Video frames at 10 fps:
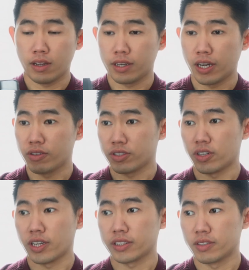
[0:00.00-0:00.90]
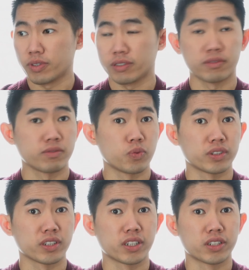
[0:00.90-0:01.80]
Now it's connected with
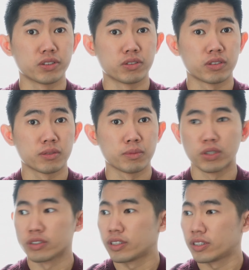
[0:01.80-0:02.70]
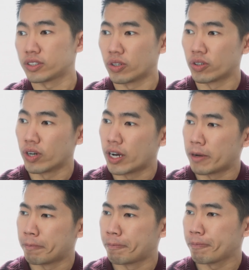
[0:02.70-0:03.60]
vertical mode. So
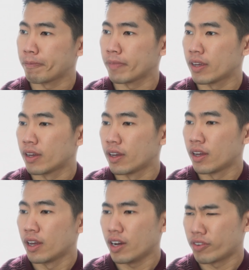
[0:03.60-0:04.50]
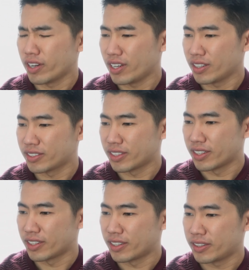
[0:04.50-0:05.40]
I realized
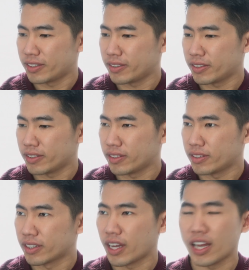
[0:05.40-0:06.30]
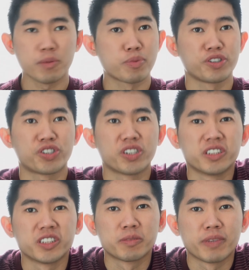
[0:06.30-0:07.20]
the
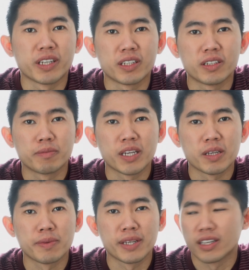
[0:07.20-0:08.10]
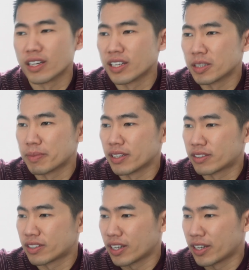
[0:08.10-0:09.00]
calibrations may be a little
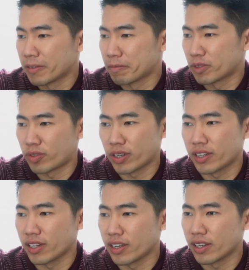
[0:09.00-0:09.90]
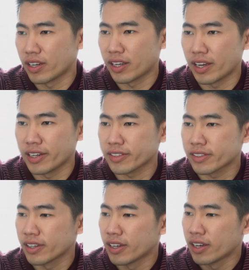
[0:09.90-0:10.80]
bit tricky, I guess.